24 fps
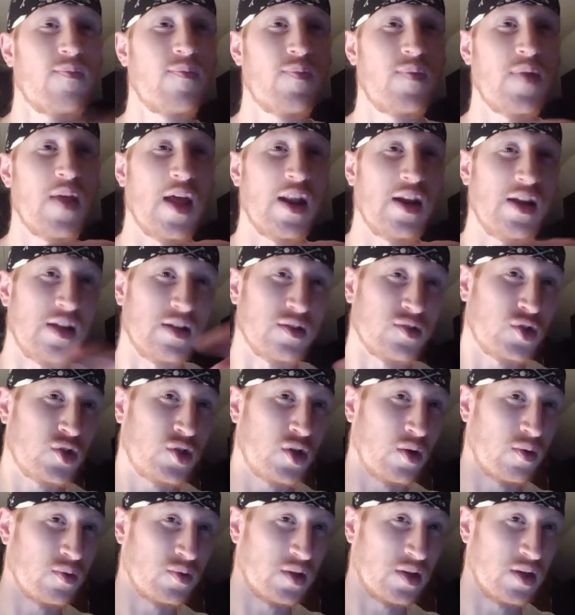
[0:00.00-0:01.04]
that he has
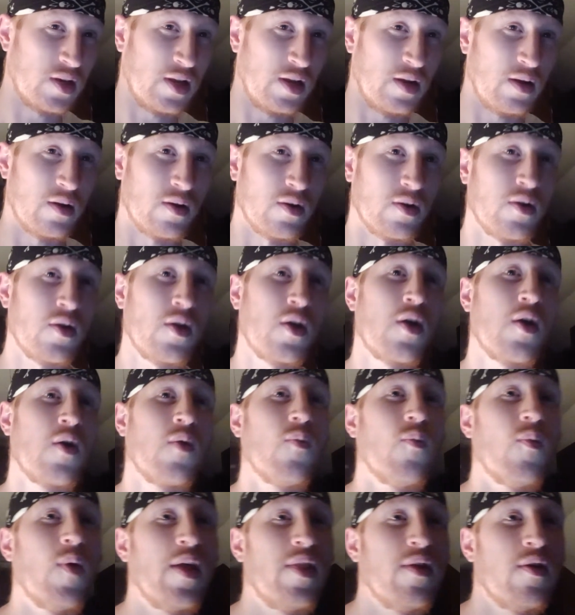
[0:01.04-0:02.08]
chosen here,
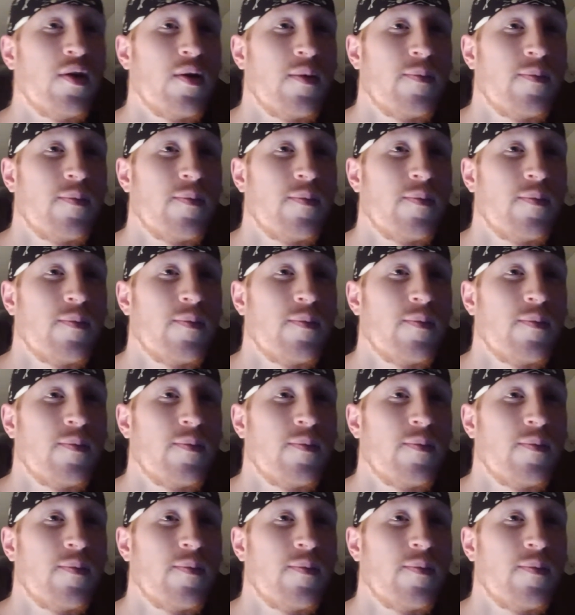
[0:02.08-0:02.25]
whether